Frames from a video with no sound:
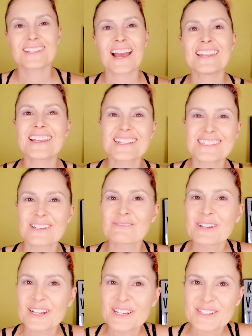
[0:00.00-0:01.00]
And next I'm
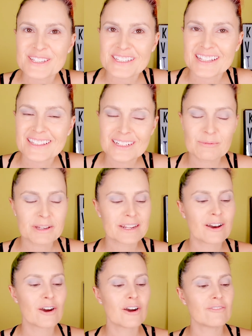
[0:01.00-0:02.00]
going to use just a little
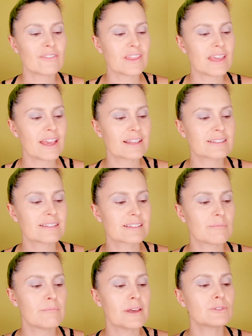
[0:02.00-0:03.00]
bit of the
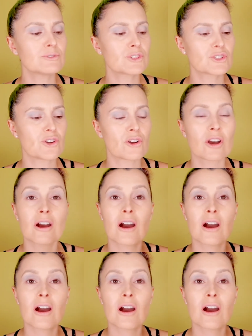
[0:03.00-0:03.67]
Essence Metal Shock